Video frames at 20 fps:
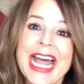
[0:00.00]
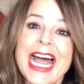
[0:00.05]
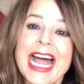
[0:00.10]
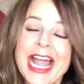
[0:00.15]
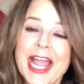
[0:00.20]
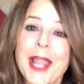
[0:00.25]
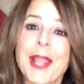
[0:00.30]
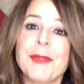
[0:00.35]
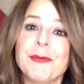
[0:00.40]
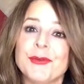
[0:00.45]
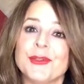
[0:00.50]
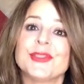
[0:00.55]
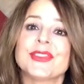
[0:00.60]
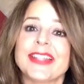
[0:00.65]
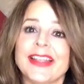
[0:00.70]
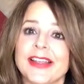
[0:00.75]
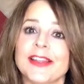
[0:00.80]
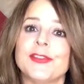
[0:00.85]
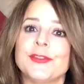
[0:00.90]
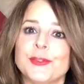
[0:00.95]
I will
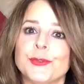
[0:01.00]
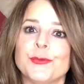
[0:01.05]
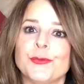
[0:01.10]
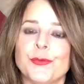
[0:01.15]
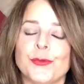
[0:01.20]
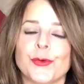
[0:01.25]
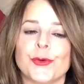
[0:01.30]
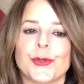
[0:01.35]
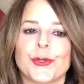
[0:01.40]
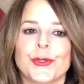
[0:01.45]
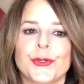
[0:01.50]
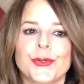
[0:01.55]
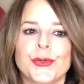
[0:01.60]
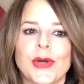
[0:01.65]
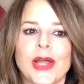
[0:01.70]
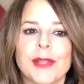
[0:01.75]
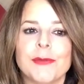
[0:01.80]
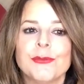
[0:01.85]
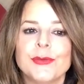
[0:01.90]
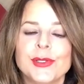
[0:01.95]
test it for you.
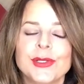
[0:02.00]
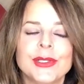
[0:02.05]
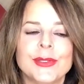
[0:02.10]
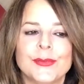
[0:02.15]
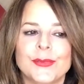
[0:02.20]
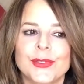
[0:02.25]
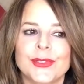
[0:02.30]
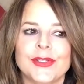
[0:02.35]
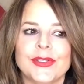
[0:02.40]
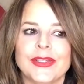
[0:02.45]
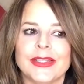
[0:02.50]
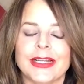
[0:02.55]
I really will.